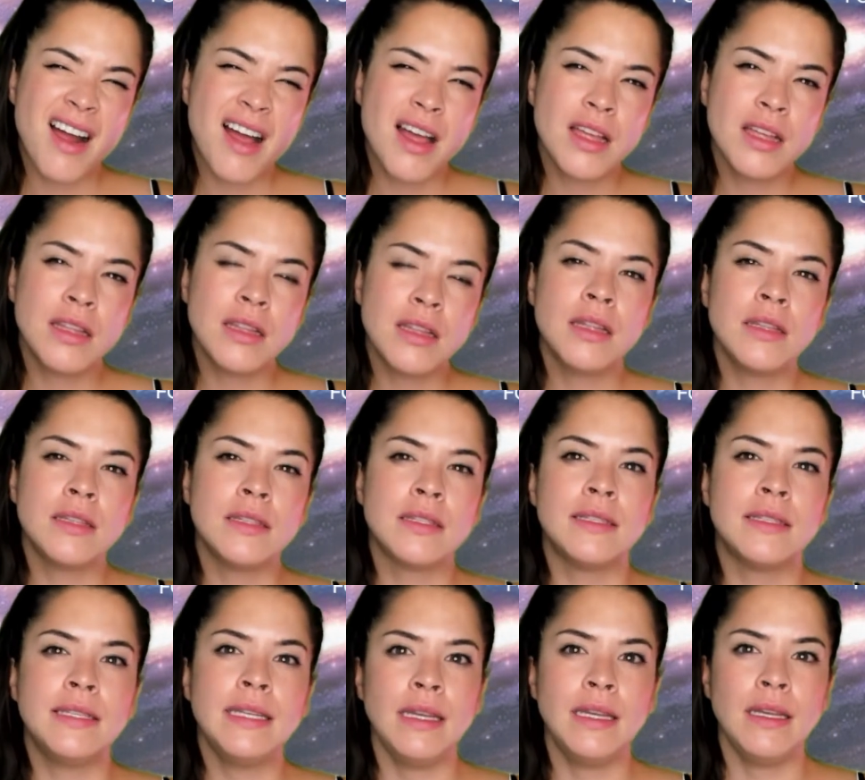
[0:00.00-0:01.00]
It's
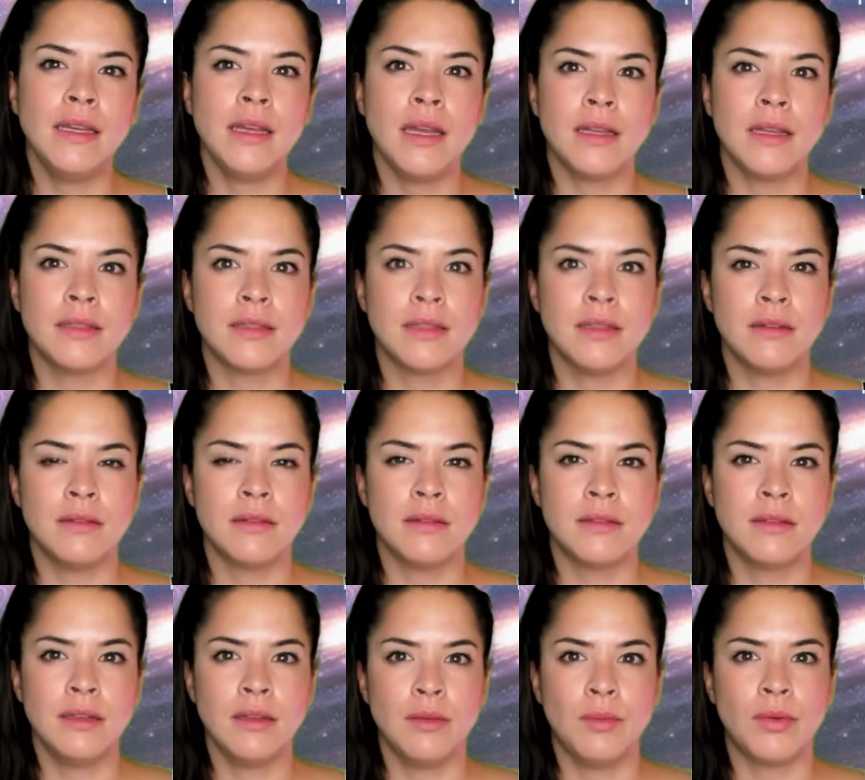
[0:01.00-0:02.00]
Z as in
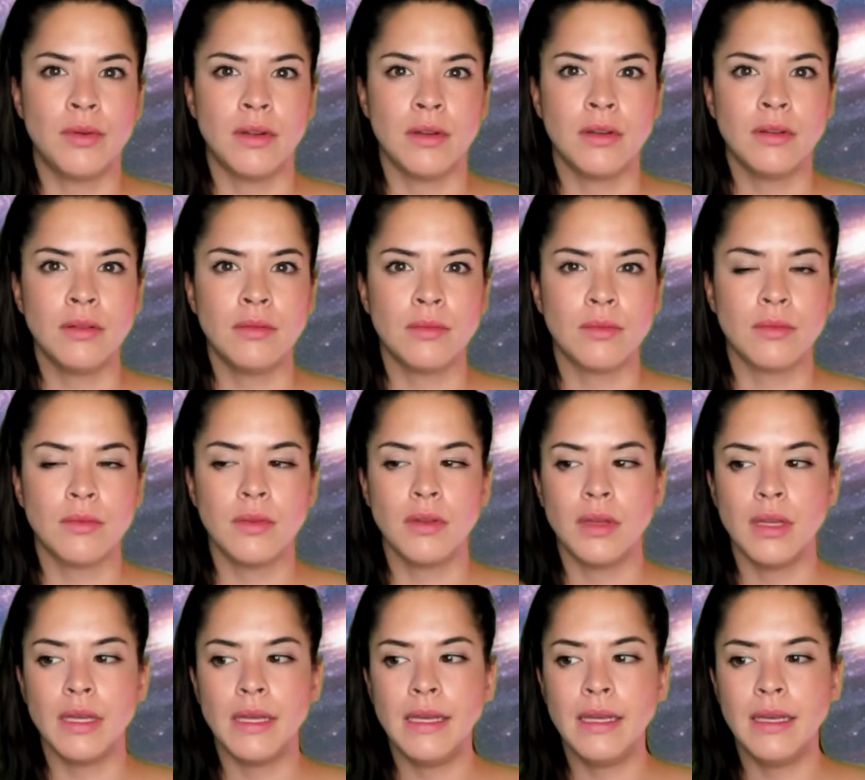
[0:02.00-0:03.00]
zebra,
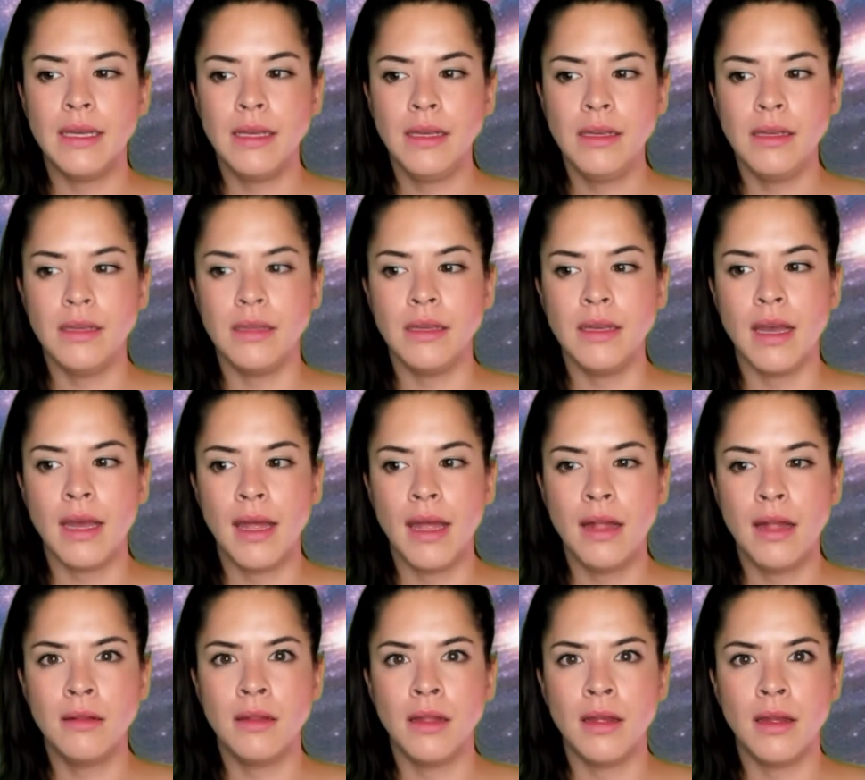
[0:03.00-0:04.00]

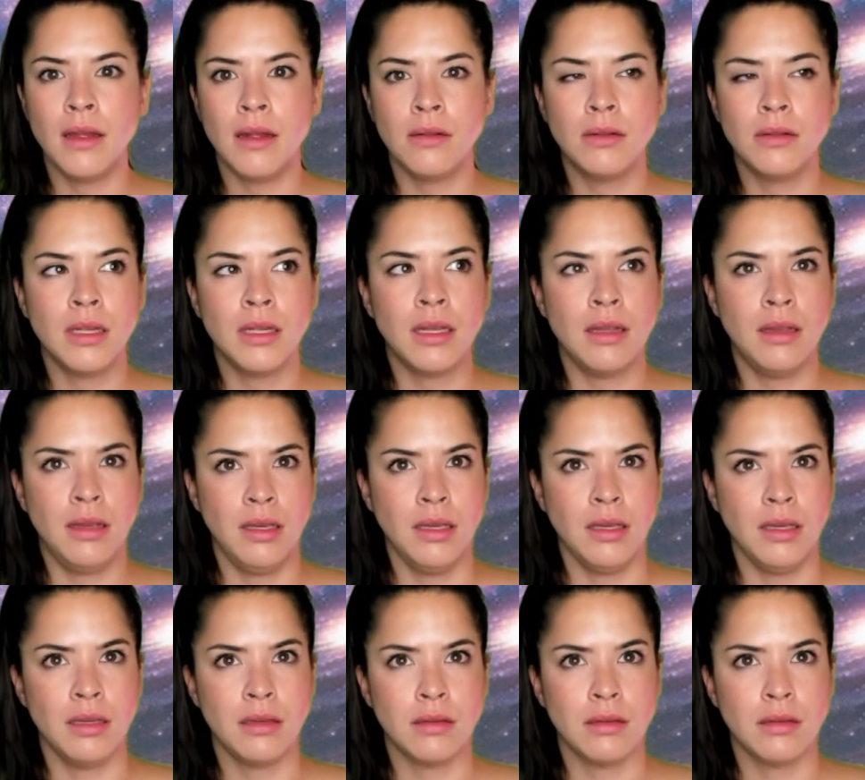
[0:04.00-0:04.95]
E-L-L-E.